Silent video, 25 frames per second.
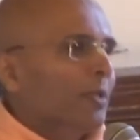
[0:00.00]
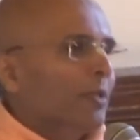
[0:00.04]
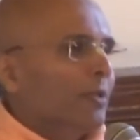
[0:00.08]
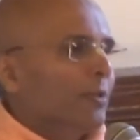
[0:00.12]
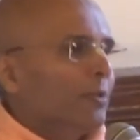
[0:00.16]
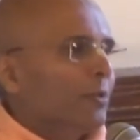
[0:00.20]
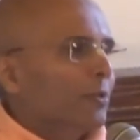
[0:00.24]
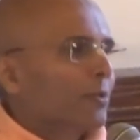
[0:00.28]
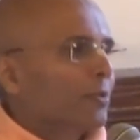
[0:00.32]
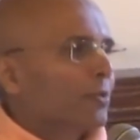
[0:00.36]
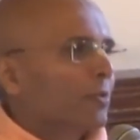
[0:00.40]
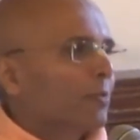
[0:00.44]

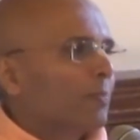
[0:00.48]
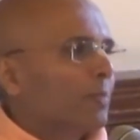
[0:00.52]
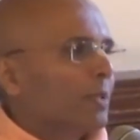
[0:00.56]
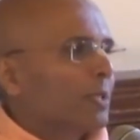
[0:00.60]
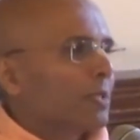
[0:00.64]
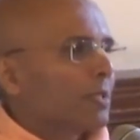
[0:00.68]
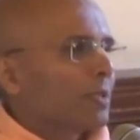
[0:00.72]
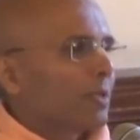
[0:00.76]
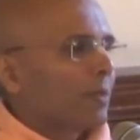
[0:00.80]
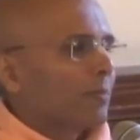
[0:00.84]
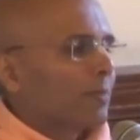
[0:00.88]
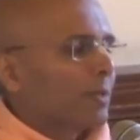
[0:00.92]
You should be
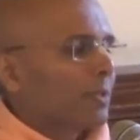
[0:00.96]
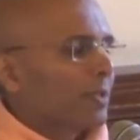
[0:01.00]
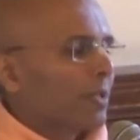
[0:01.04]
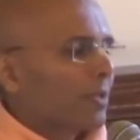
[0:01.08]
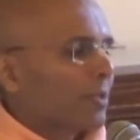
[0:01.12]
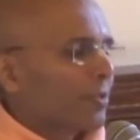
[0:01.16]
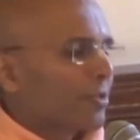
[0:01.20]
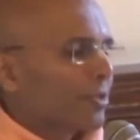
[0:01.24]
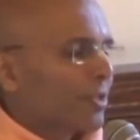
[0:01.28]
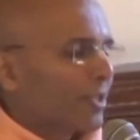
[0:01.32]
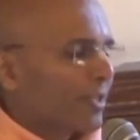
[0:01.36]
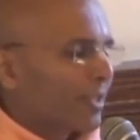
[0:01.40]

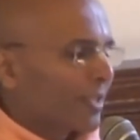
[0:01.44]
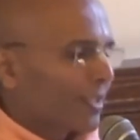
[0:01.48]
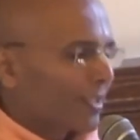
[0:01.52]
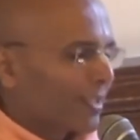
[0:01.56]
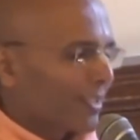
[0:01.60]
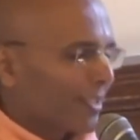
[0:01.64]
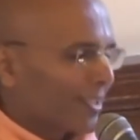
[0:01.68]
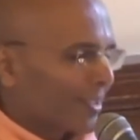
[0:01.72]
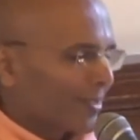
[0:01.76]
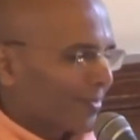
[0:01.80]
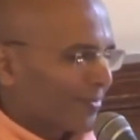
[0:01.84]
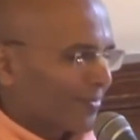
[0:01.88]

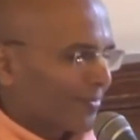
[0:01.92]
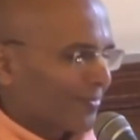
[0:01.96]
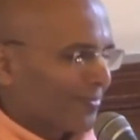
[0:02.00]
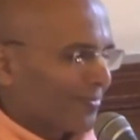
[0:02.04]
samadarshinaha.